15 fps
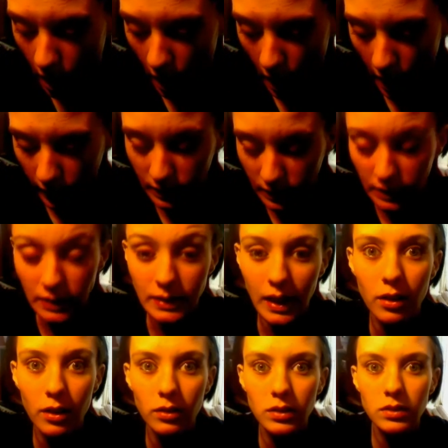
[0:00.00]
And since I
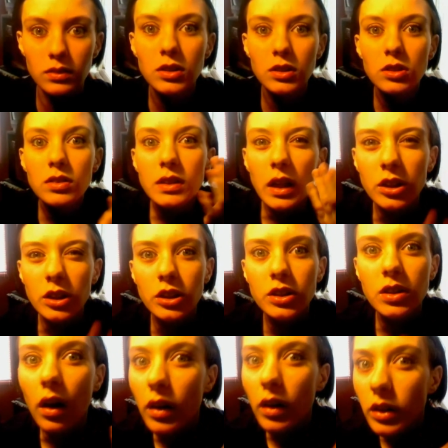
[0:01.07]
don't do such a
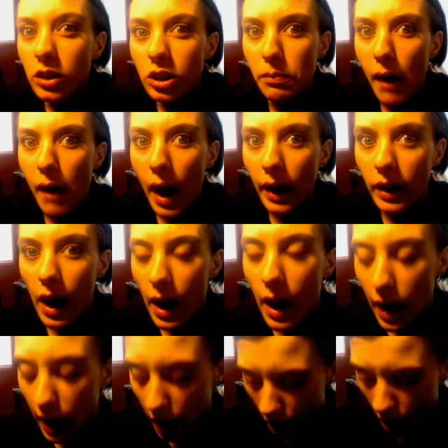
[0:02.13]
dark, dramatic
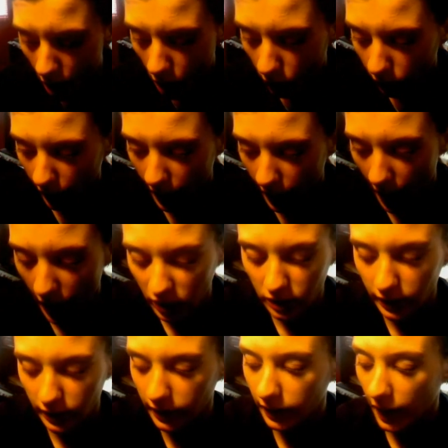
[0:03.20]
eye, what I
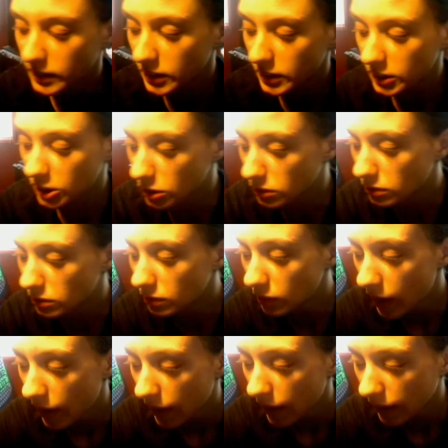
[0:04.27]
actually like to do
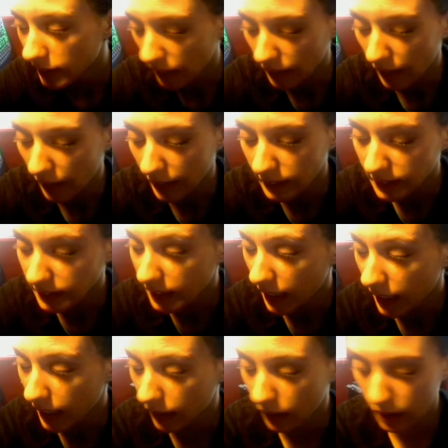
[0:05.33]
is I like to
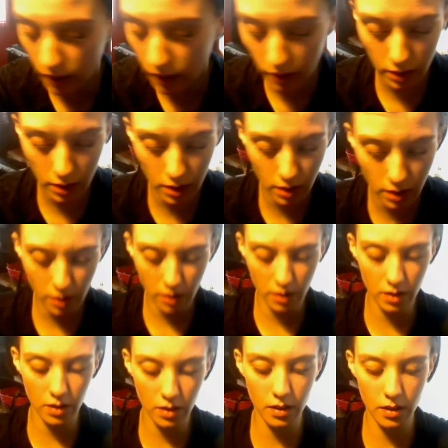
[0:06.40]
take
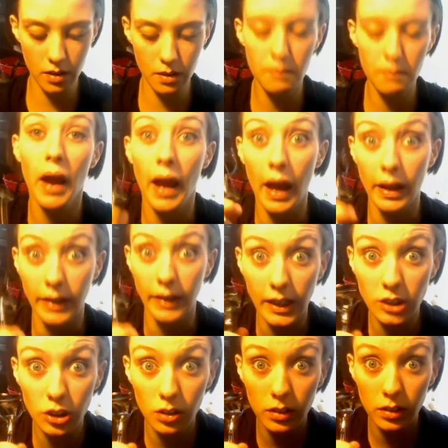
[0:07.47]
my
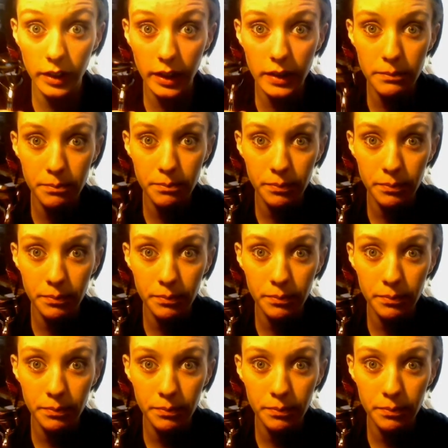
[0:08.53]
eyelash curler,